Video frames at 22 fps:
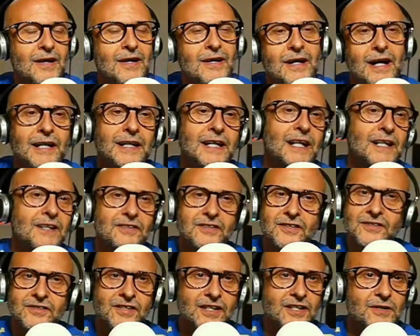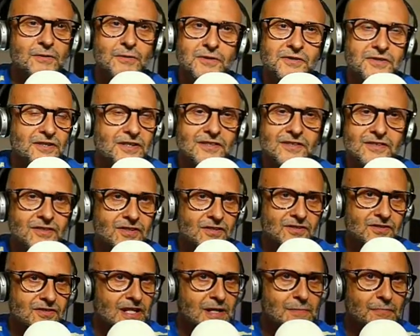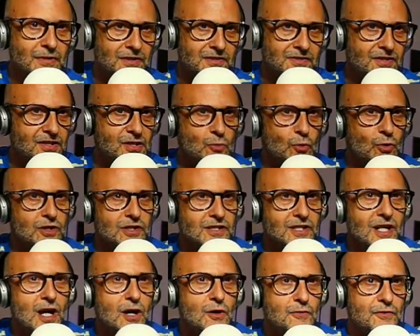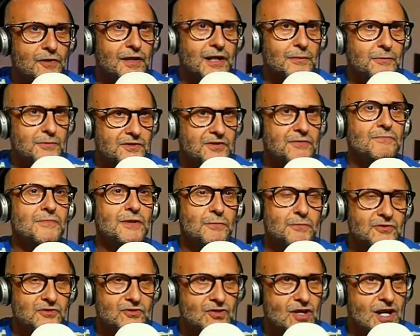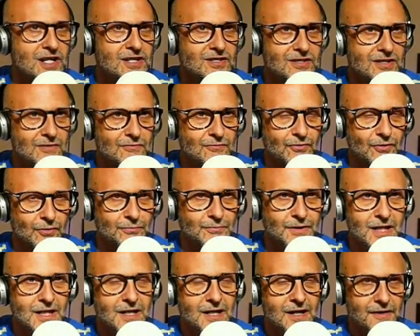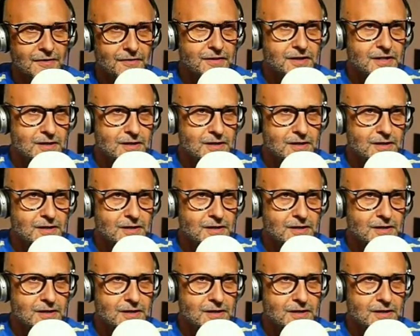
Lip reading: And again, it's continuous. It's just seamless, so you wouldn't know that it was changing from the